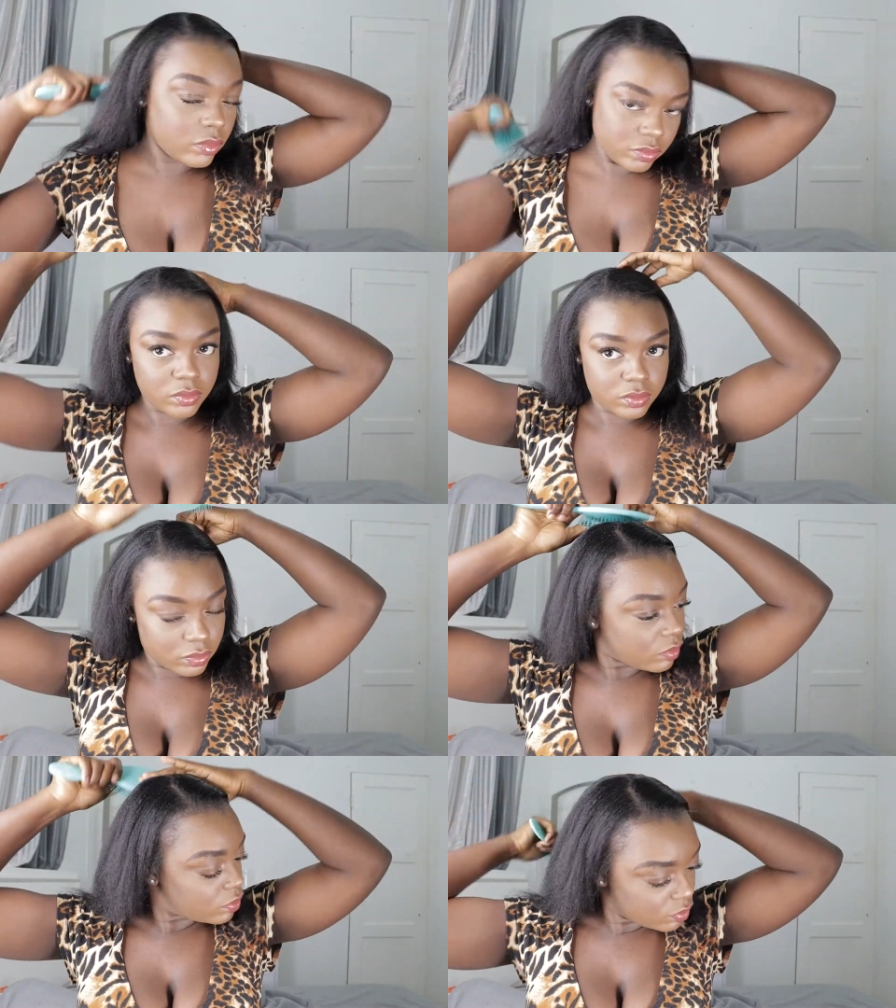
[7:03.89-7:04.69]
add a
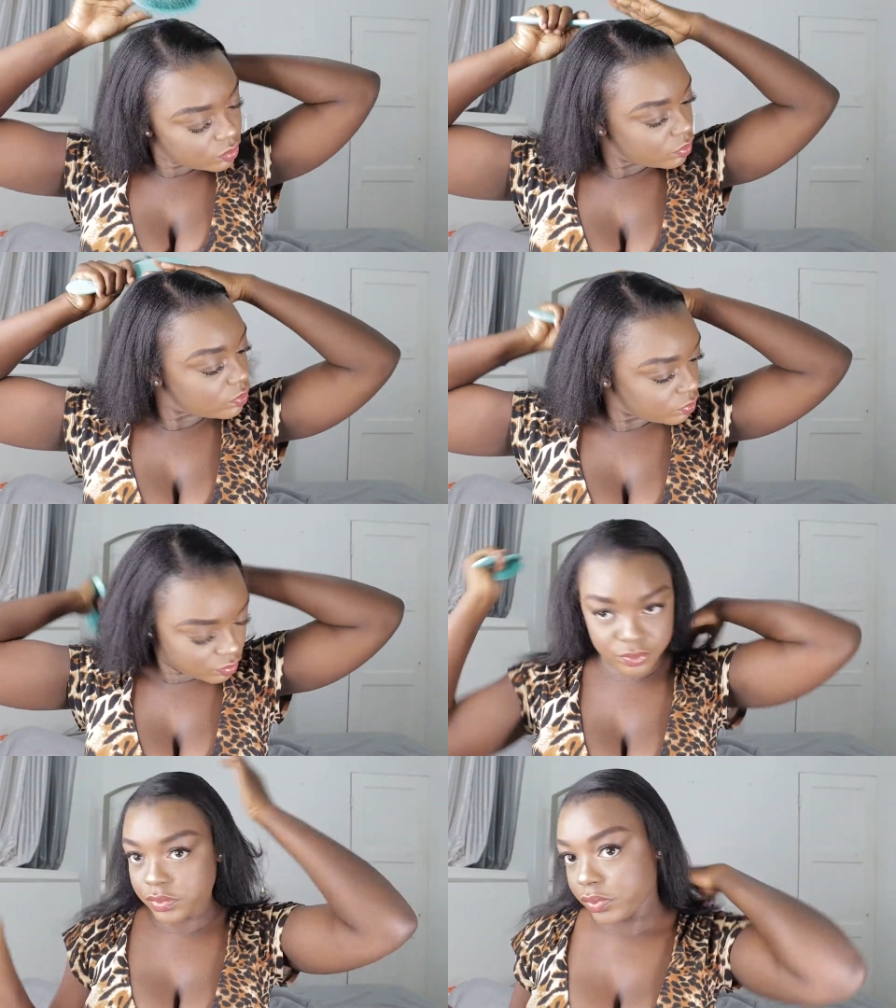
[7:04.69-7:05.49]
little bit more to
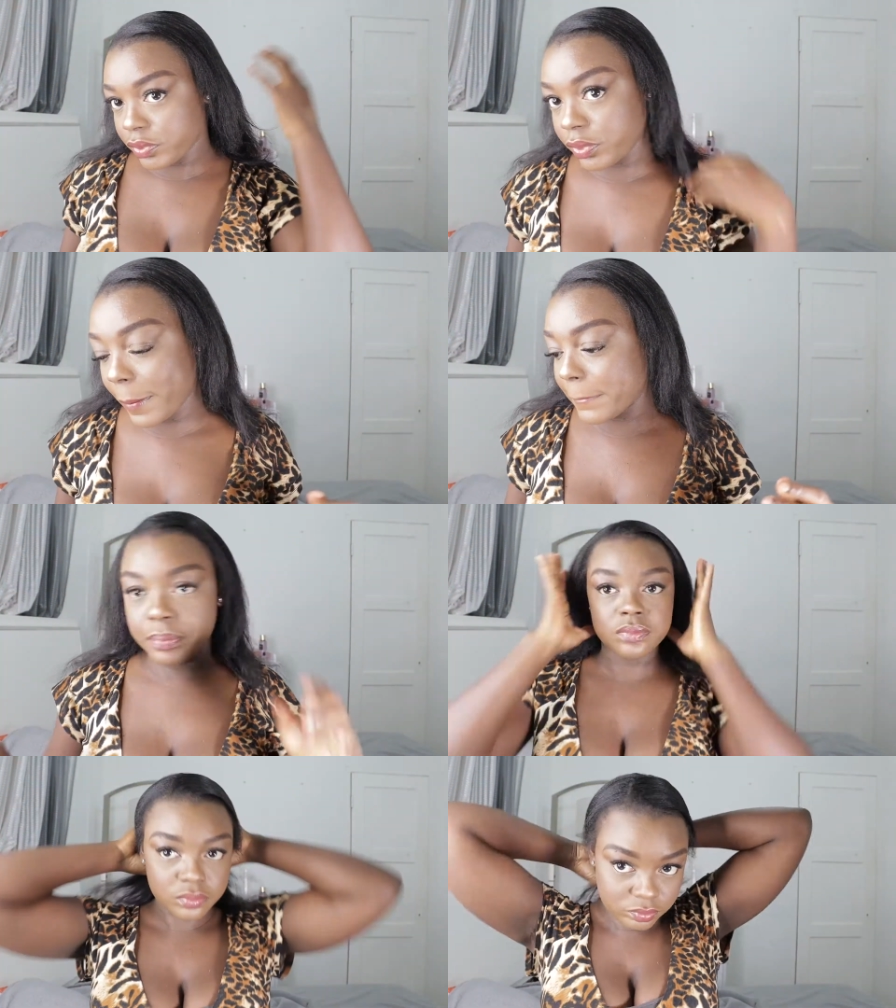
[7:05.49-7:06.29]
make it look a little bit
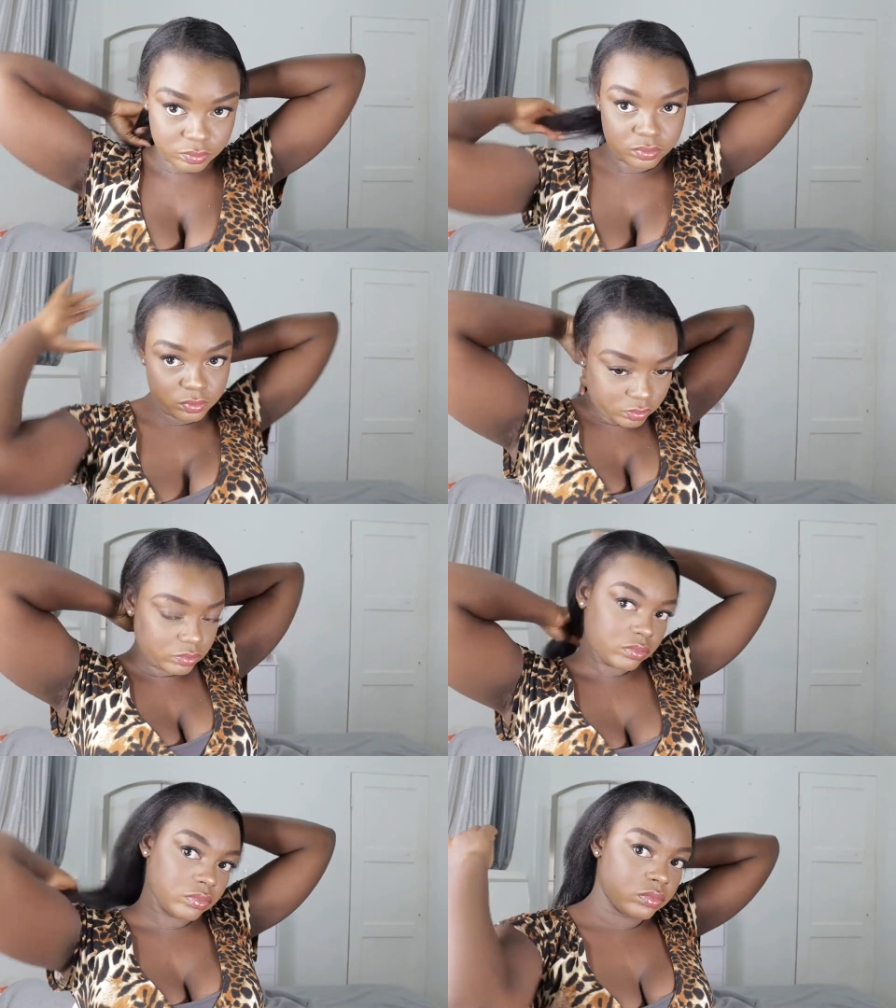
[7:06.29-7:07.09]
more full
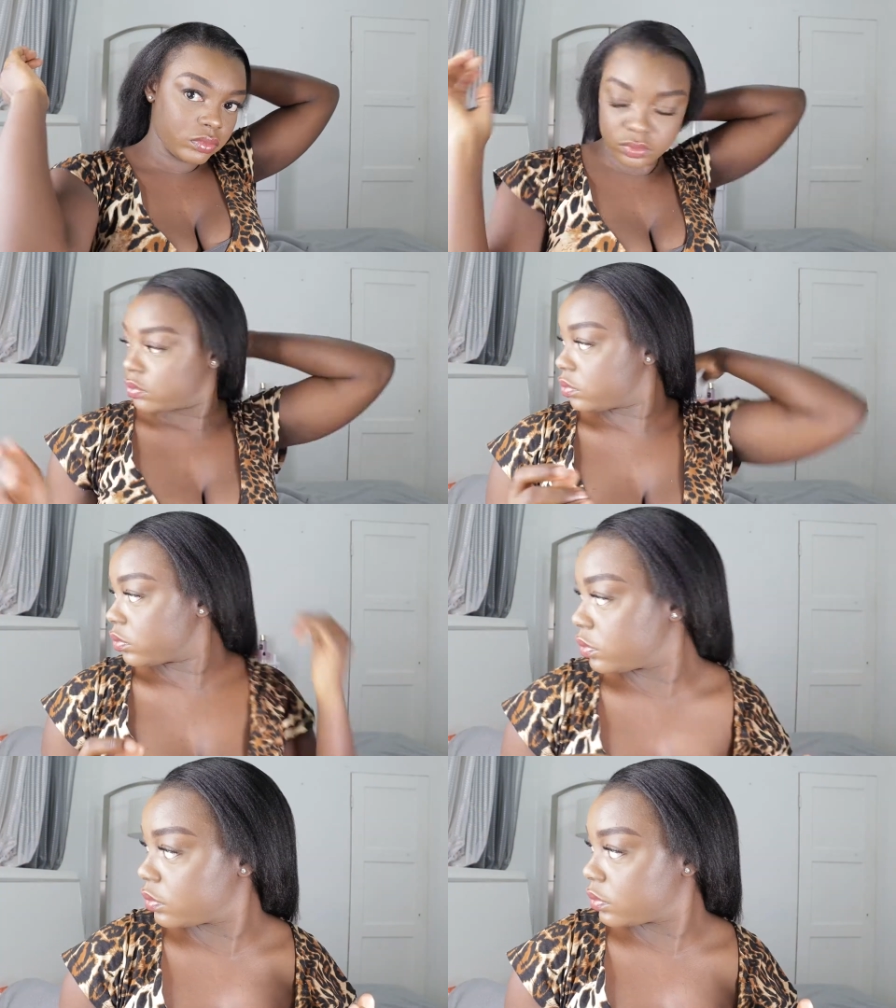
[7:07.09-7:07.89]
because you guys know i
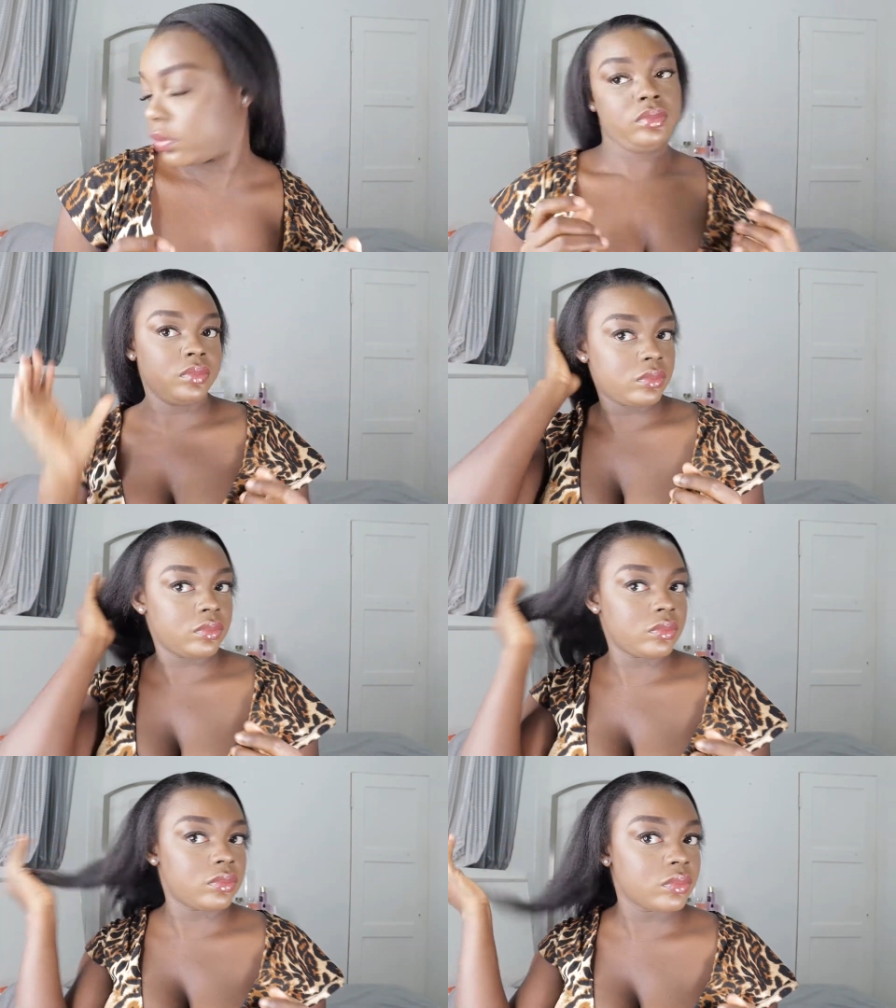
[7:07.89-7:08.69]
love thick
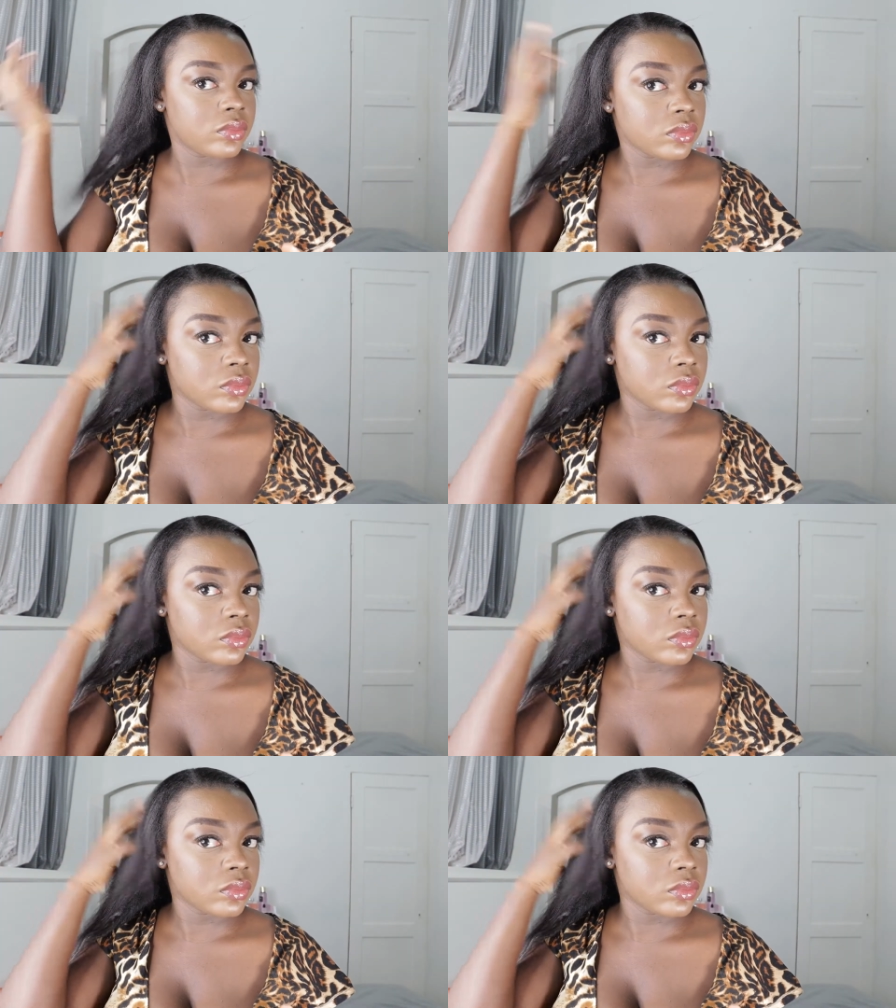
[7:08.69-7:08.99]
hair